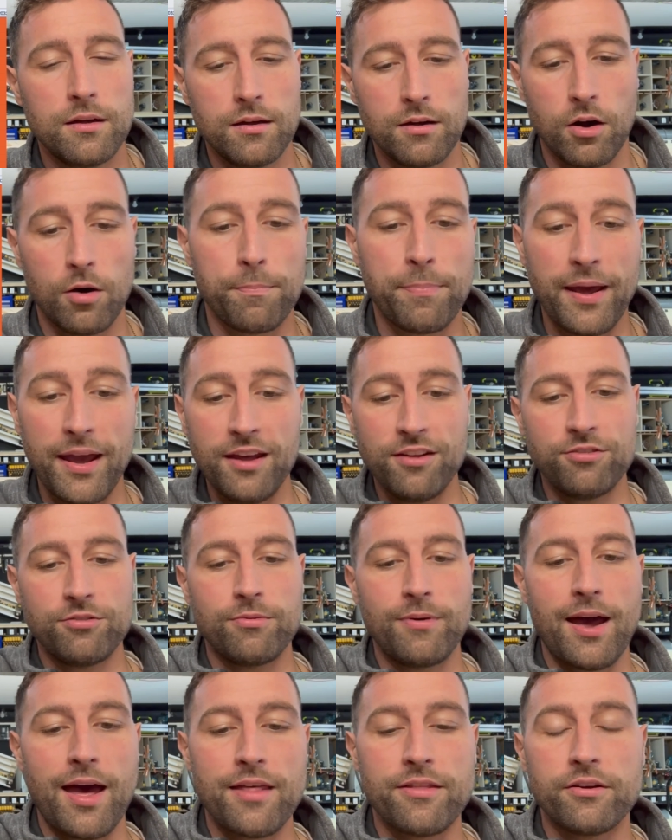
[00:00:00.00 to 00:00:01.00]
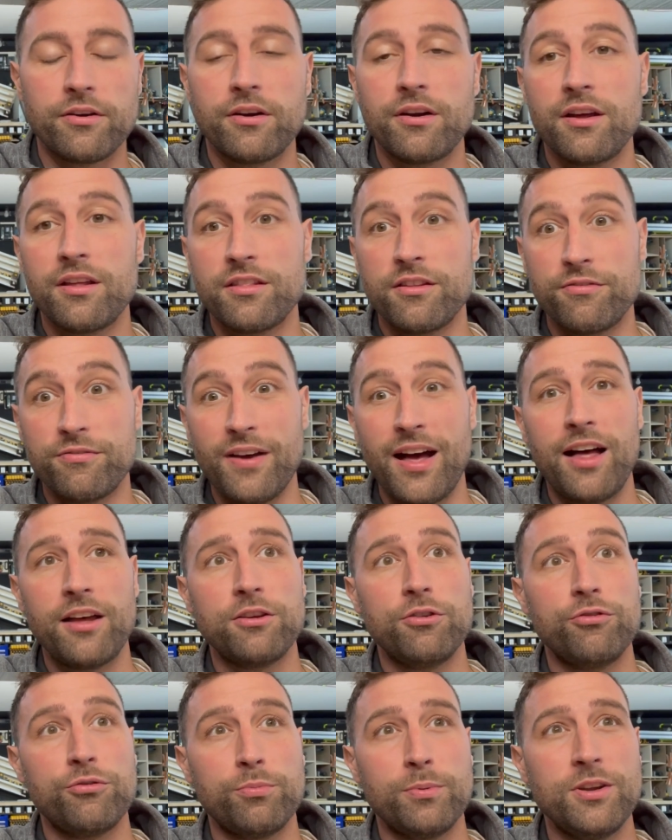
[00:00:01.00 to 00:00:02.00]
or paste rather the
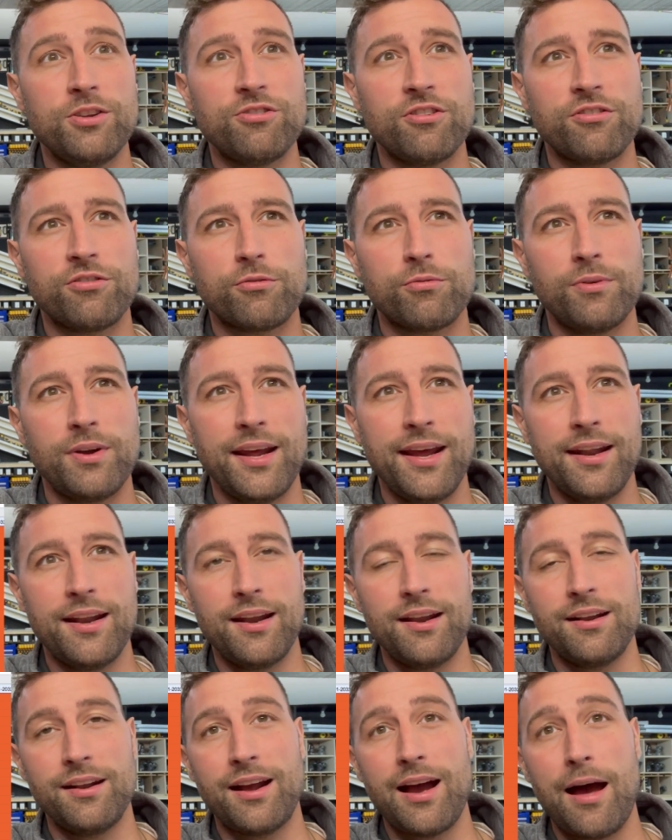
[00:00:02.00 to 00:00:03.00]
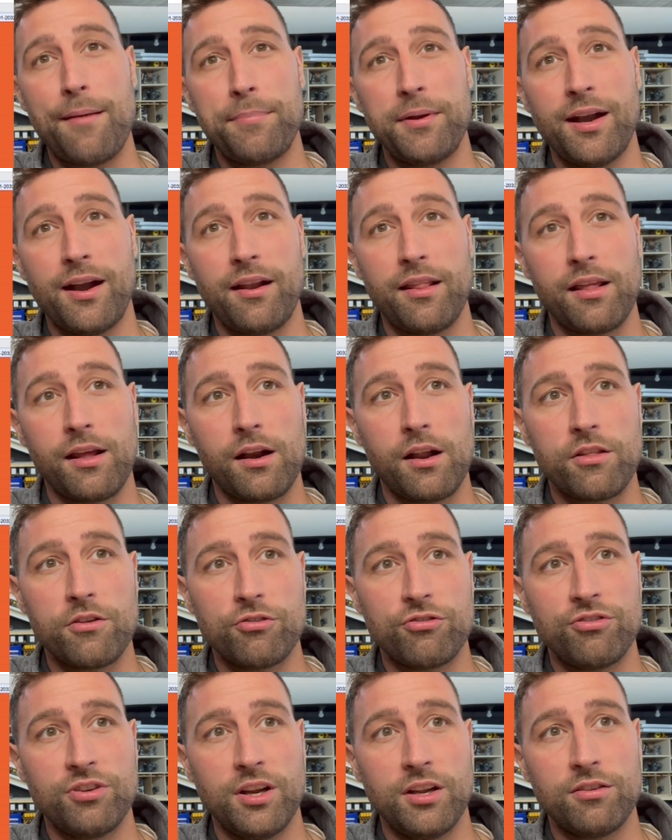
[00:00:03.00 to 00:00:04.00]
values we just created and copied out of that other
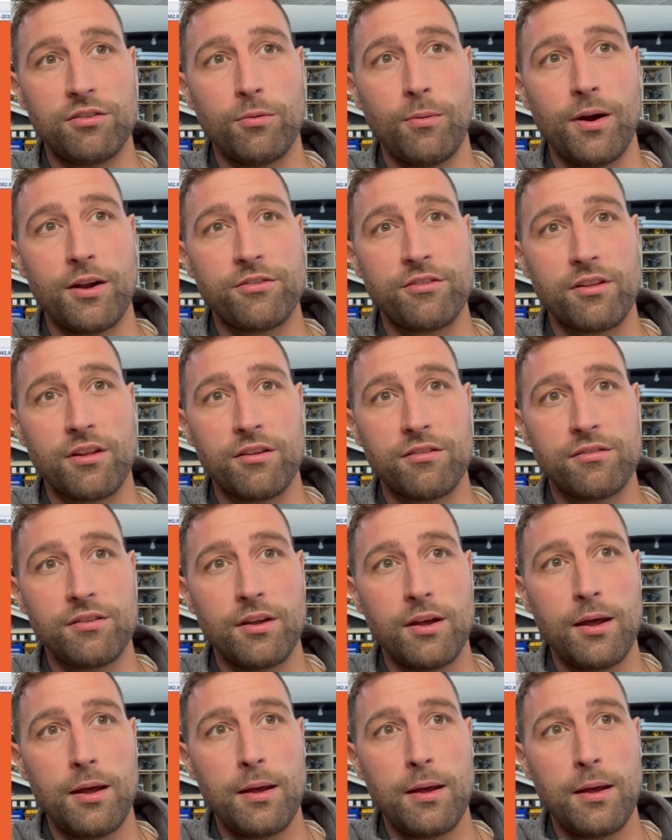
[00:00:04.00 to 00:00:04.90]
sheet. So watch this.